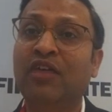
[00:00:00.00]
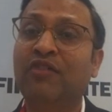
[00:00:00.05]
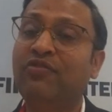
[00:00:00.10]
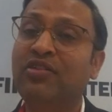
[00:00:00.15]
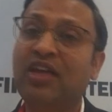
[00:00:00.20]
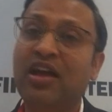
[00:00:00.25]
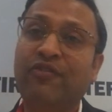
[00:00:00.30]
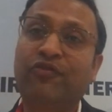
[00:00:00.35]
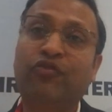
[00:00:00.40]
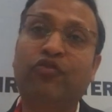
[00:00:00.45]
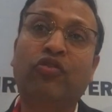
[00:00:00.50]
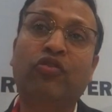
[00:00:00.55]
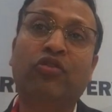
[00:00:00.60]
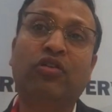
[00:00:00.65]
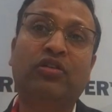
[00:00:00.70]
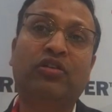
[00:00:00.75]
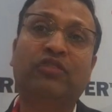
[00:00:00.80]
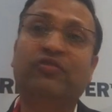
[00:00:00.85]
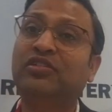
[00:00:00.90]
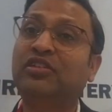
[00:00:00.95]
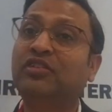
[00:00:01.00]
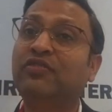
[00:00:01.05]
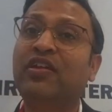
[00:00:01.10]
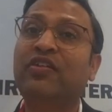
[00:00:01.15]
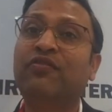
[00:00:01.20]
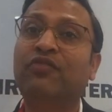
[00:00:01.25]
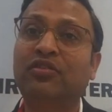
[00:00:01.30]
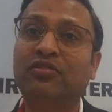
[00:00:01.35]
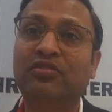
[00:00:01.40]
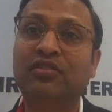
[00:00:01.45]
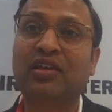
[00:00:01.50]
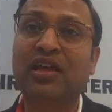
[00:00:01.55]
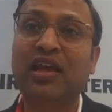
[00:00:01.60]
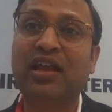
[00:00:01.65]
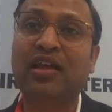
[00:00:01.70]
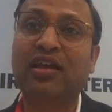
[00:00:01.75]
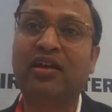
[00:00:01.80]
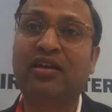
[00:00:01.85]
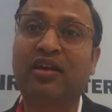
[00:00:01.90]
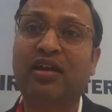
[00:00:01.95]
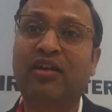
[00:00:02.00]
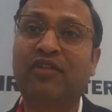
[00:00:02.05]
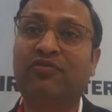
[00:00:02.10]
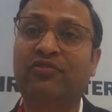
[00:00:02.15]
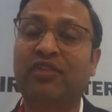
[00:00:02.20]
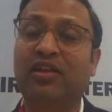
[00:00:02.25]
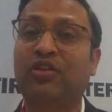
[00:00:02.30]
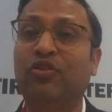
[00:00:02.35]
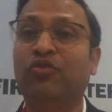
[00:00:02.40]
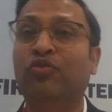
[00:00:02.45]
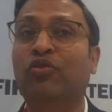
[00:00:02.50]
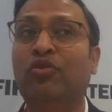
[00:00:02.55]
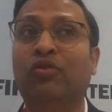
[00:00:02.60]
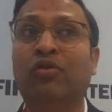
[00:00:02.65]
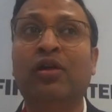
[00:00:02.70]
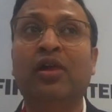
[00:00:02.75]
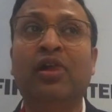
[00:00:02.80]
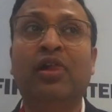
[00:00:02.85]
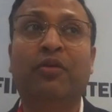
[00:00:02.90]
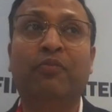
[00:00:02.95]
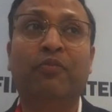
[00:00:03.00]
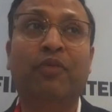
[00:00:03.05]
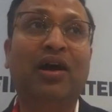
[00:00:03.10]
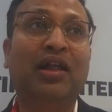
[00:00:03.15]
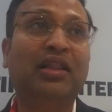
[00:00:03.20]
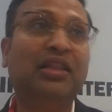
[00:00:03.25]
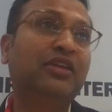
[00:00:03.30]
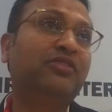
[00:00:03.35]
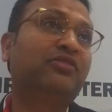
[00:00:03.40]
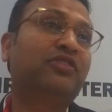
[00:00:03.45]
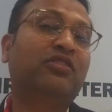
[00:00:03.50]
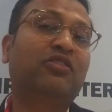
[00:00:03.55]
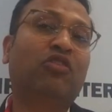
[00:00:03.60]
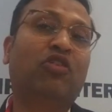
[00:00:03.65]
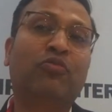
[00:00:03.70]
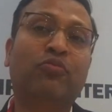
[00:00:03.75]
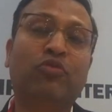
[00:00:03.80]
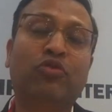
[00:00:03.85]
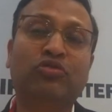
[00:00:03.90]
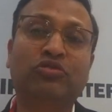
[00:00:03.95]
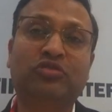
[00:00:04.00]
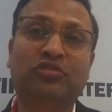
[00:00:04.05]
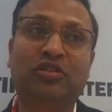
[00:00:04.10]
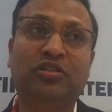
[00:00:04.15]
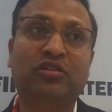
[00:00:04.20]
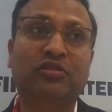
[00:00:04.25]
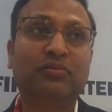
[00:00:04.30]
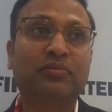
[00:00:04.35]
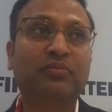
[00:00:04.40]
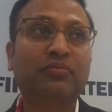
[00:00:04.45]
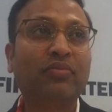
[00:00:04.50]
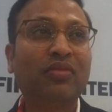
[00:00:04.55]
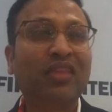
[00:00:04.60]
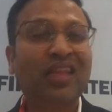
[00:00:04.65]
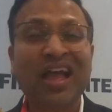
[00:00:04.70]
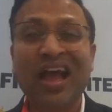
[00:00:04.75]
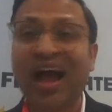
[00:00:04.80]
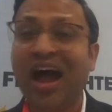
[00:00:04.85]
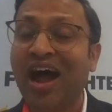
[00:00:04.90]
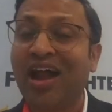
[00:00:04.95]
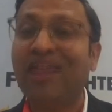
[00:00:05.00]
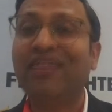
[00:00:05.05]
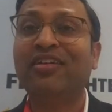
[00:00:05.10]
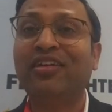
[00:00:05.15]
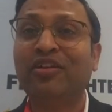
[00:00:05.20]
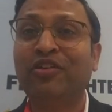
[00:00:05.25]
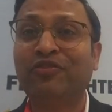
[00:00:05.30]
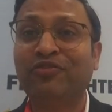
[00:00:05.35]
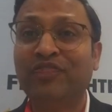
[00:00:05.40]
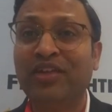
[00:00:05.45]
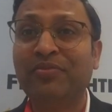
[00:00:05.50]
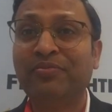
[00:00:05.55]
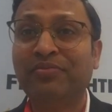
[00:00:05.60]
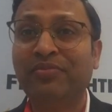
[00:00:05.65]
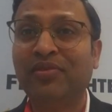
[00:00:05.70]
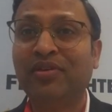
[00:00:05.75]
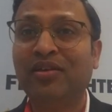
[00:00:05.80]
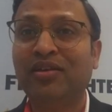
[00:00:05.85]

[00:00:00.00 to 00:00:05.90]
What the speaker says: We have Twin Otter, which is very versatile aircraft, and you know, Maldives has almost 100 of them.